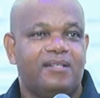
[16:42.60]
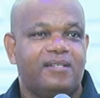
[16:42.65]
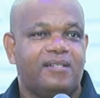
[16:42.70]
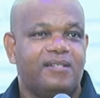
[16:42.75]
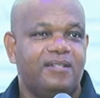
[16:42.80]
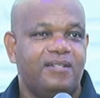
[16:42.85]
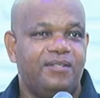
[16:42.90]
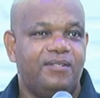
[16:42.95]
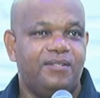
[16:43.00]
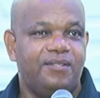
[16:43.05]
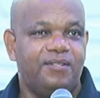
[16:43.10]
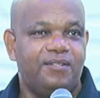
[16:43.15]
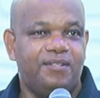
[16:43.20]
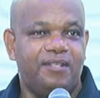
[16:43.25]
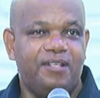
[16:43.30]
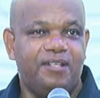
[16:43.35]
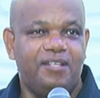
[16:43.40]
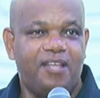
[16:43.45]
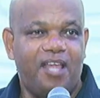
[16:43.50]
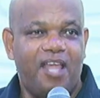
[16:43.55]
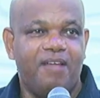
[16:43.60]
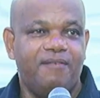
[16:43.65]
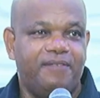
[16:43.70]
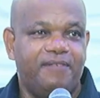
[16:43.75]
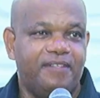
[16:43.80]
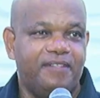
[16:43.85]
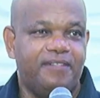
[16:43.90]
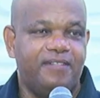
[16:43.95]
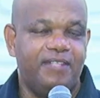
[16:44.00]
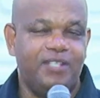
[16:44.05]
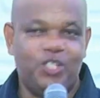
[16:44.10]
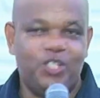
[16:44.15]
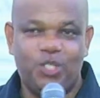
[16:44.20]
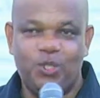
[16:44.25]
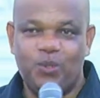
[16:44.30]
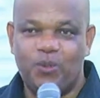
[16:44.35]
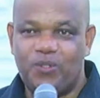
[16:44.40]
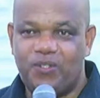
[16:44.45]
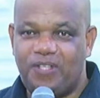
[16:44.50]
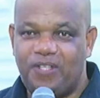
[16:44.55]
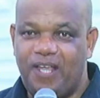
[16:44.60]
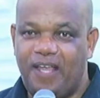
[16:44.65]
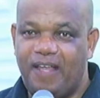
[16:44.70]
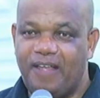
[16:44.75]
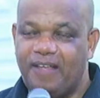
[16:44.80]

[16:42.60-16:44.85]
She said everything she would say,